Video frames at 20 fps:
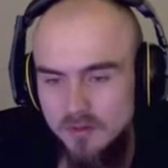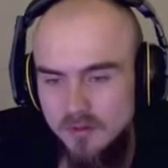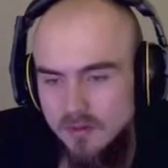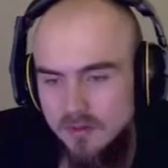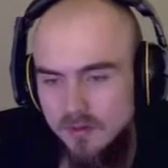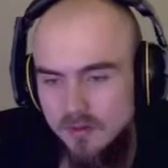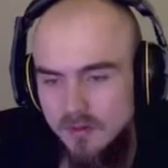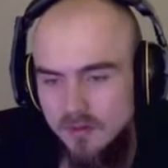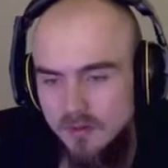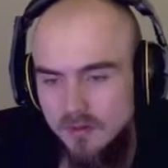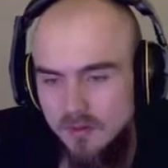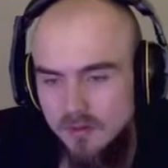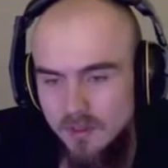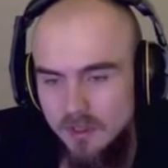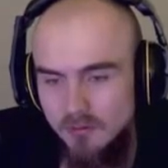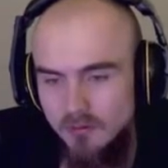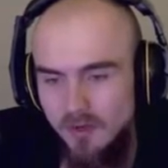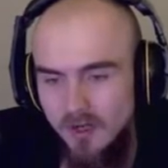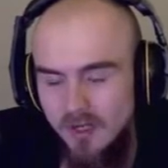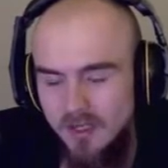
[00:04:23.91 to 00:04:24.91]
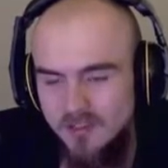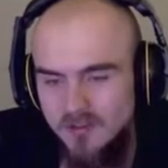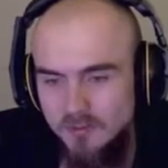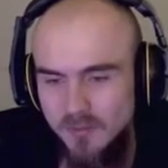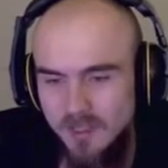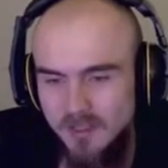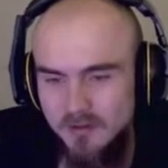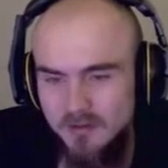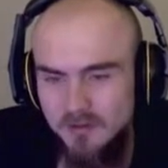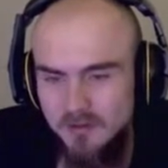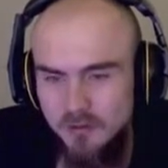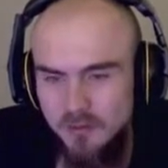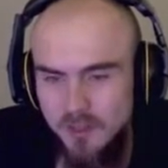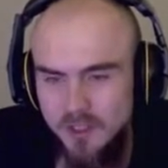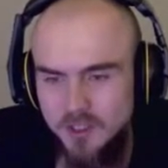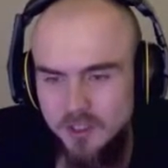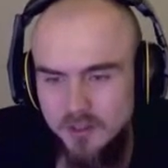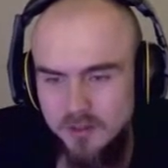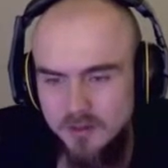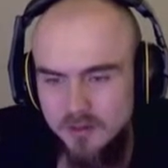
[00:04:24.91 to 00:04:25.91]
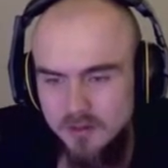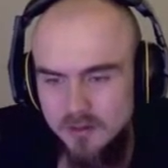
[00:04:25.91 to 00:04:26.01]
it really doesn't matter too much.